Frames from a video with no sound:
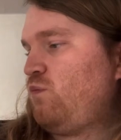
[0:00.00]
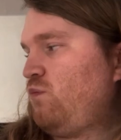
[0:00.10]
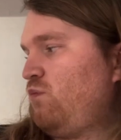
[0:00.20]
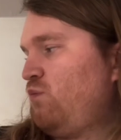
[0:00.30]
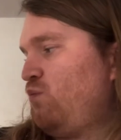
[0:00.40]

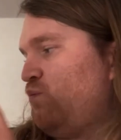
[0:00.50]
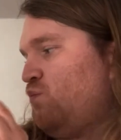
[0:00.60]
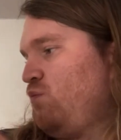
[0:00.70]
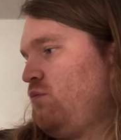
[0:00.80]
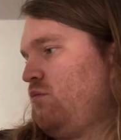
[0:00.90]

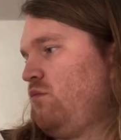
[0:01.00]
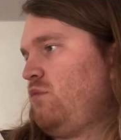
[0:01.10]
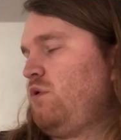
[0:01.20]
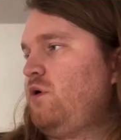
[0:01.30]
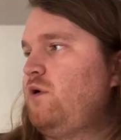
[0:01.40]

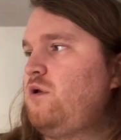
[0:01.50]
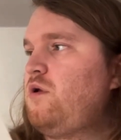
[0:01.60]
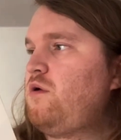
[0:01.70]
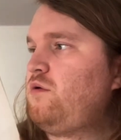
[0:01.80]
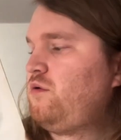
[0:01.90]

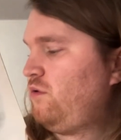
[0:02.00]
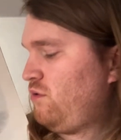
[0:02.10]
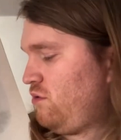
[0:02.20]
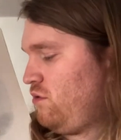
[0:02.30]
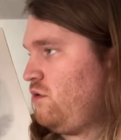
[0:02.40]

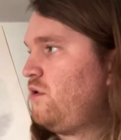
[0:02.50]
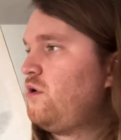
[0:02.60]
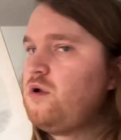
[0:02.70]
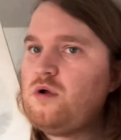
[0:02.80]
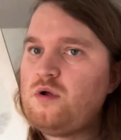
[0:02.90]

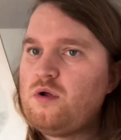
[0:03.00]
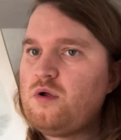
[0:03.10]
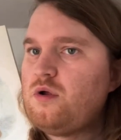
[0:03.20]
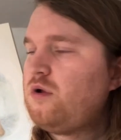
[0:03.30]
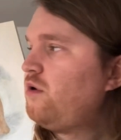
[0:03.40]

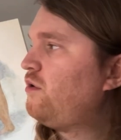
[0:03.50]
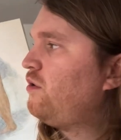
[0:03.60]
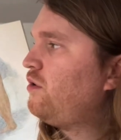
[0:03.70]
Nobody speaks.